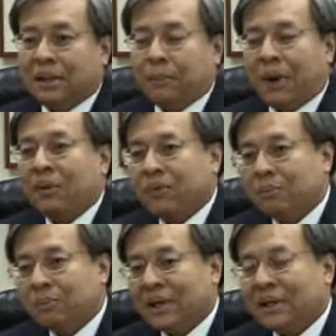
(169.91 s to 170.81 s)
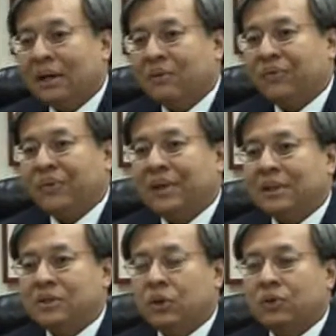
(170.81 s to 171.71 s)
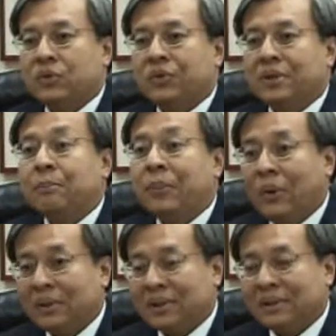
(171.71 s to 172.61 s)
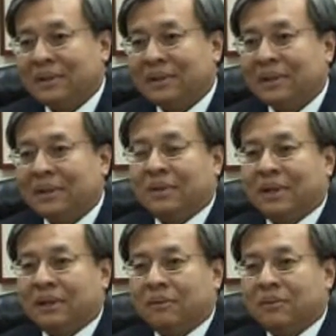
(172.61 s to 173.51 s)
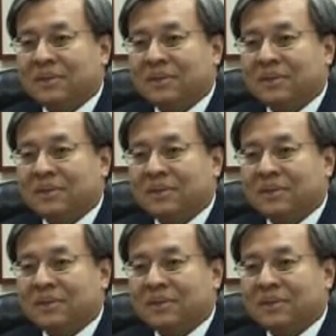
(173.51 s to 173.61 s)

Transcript: Apart from that, I think it's also important that